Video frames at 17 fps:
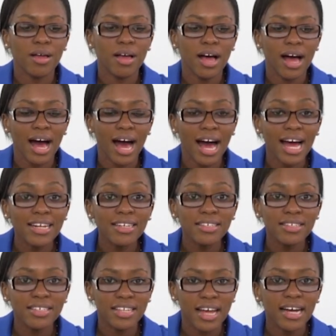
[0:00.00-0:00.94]

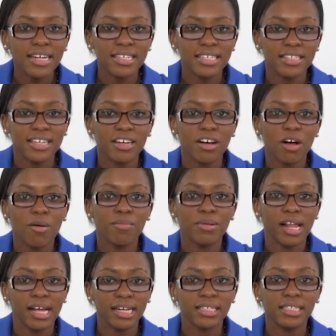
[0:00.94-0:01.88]
understanding the
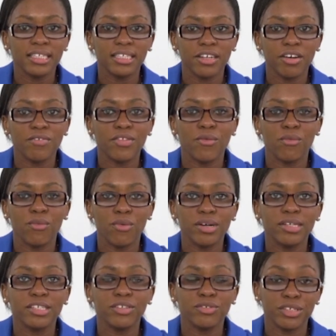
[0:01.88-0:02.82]
complexity of the
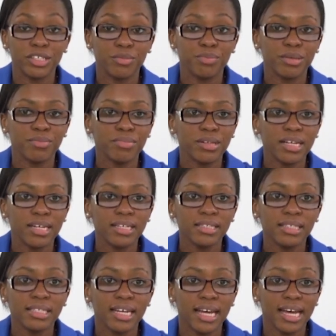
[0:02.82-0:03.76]
water treatment plant
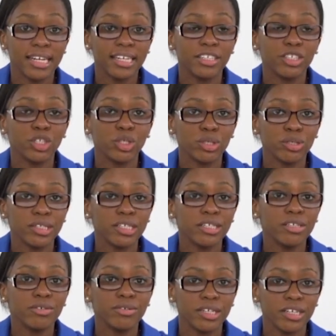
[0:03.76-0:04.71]
and ensuring
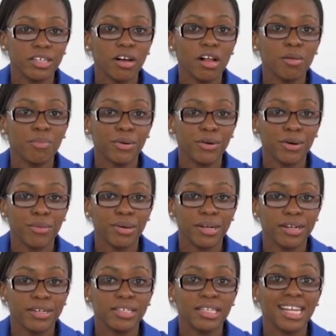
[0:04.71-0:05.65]
critical
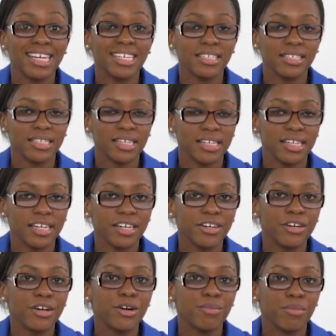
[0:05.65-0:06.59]
parameters like silica
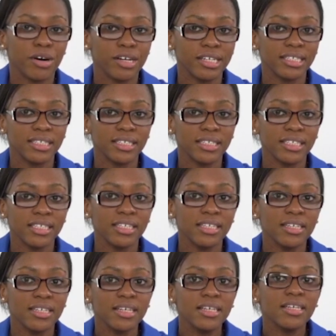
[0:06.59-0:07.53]
are monitored,
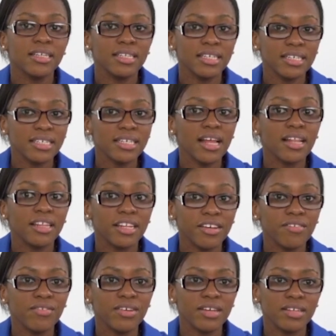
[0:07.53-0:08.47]
this
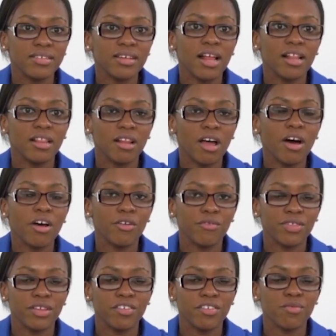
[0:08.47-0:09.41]
alleviates a lot of
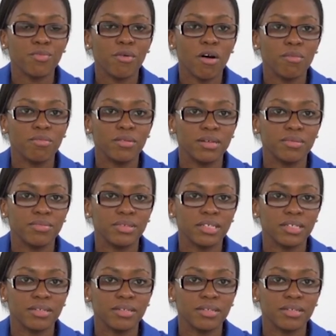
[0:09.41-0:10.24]
these problems.